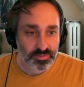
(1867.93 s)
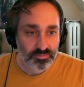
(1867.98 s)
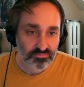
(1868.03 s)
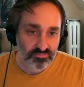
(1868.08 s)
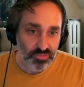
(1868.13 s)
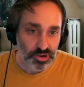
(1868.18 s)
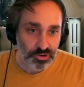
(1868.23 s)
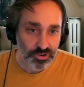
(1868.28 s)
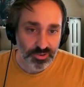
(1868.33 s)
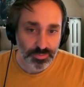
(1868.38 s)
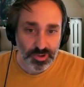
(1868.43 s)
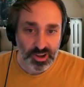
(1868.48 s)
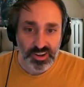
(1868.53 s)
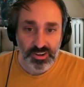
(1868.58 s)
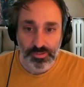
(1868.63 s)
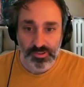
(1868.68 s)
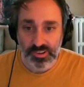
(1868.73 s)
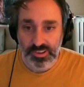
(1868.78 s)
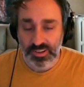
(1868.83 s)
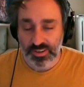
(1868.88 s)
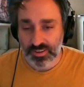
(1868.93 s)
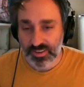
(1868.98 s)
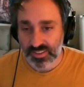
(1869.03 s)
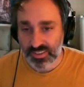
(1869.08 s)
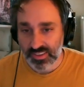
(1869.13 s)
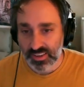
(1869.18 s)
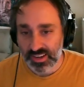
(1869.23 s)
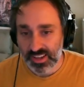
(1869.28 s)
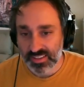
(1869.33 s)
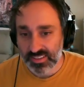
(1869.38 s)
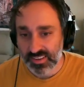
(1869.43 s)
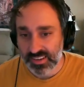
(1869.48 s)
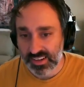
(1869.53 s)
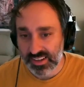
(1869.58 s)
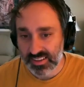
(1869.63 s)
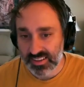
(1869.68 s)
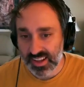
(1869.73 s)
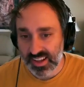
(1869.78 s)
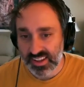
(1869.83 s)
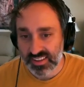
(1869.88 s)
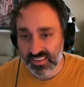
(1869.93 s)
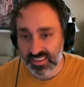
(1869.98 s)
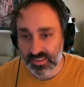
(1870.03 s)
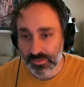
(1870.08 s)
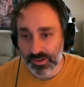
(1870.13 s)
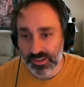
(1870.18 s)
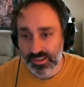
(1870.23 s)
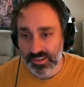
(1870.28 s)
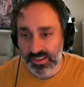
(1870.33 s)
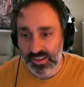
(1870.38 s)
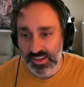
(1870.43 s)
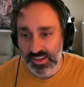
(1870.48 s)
correspond where the density is highest as well.